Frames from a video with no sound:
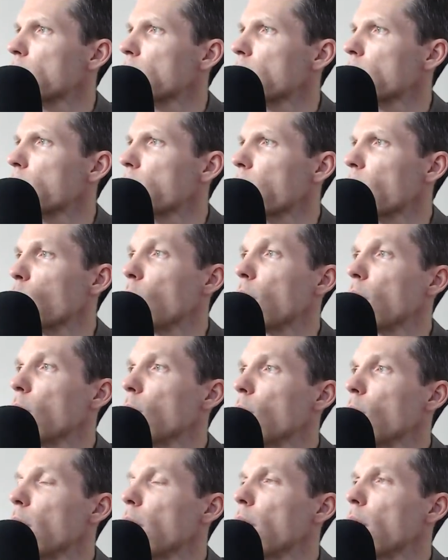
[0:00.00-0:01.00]
Okay,
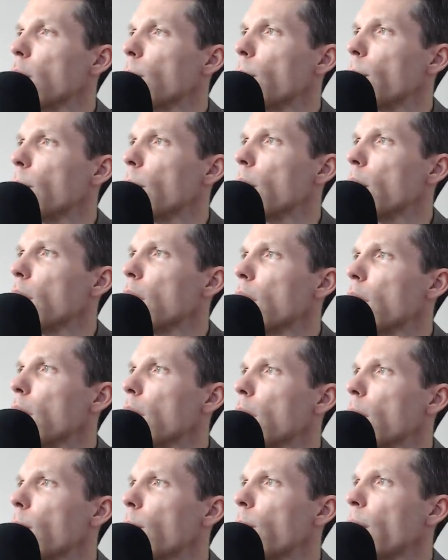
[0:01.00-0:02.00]
well,
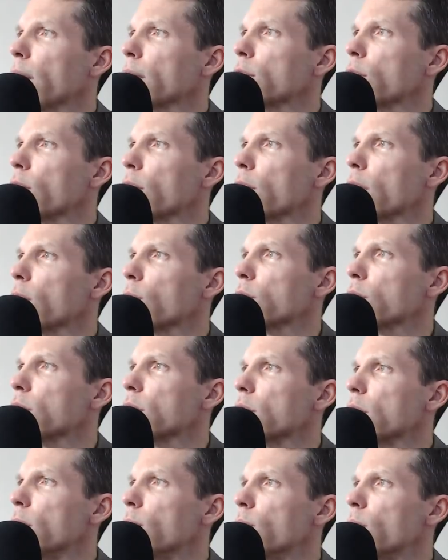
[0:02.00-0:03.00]
back to I think it was
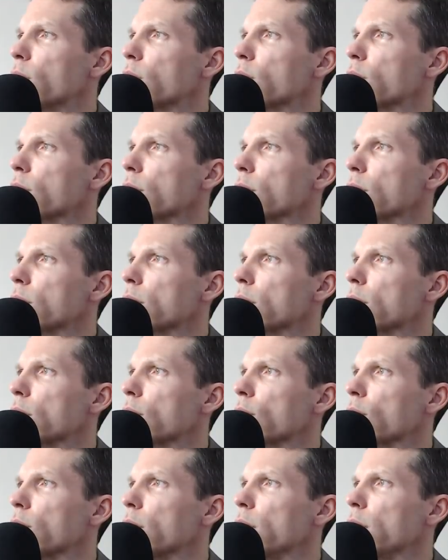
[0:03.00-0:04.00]
Mr.
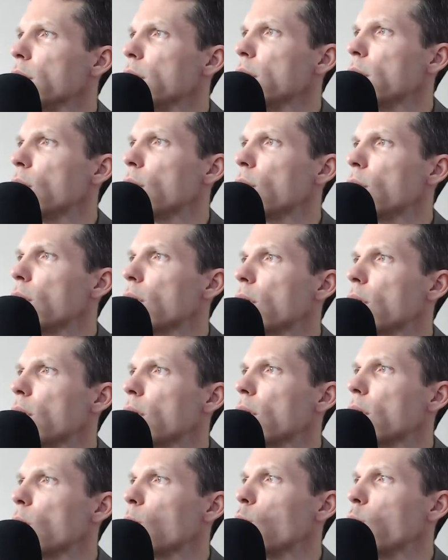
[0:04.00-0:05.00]
Green.
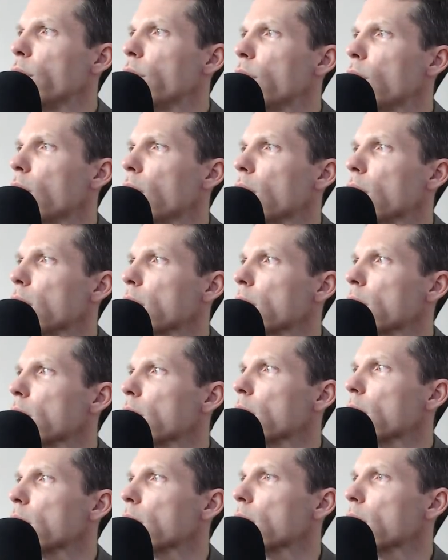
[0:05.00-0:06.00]
We are
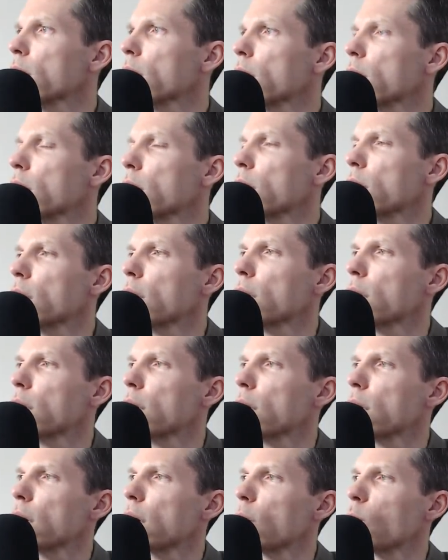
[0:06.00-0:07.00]

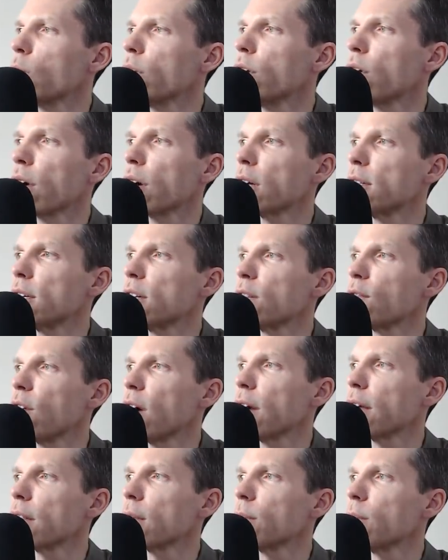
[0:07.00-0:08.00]

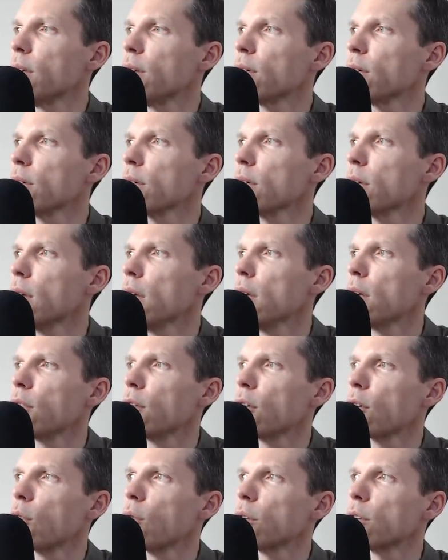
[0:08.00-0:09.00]
identifying them here. There
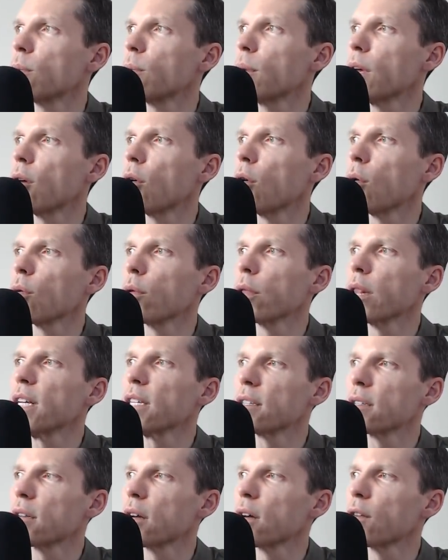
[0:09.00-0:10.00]
are going to be a whole
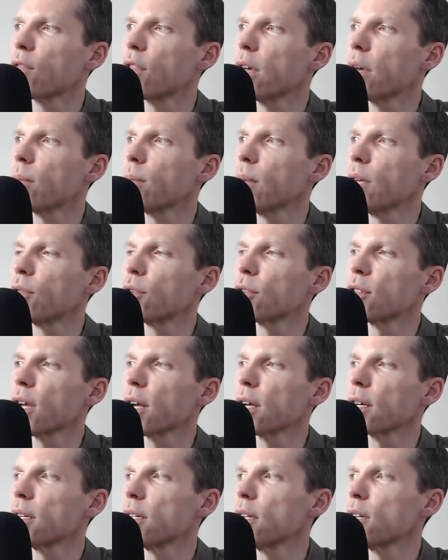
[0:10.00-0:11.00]
list of them in the
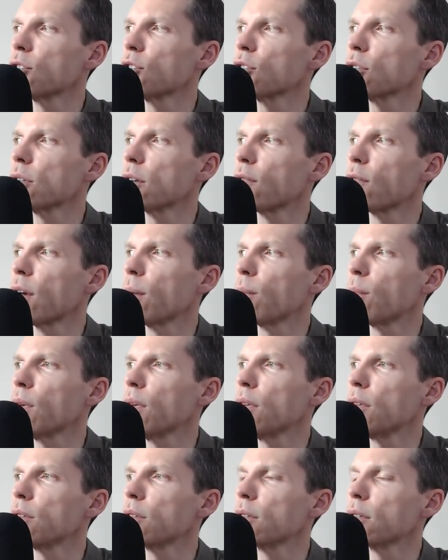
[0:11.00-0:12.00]
second edition of
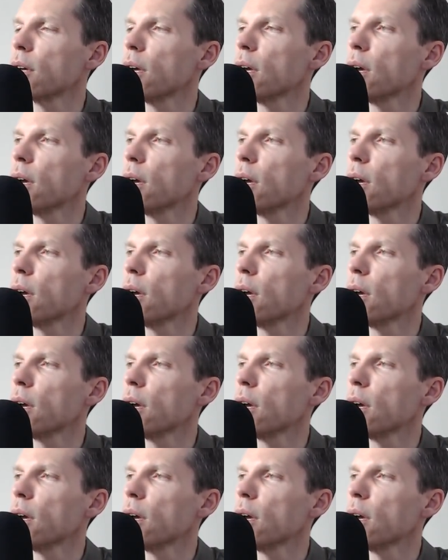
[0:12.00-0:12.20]
MPs